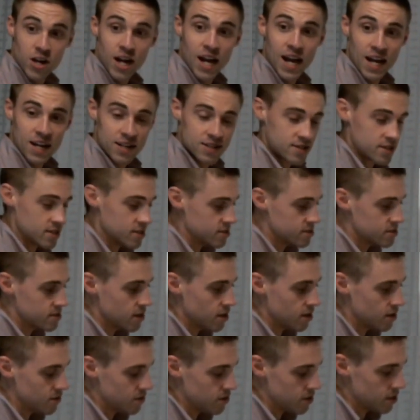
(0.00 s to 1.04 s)
axis
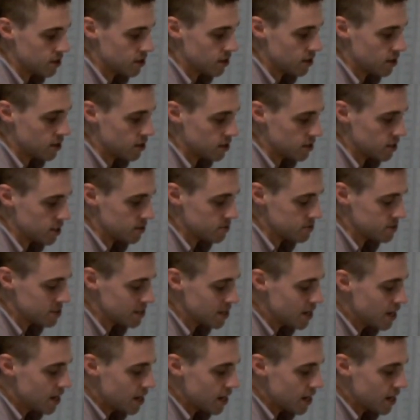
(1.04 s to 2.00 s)
of an ellipse.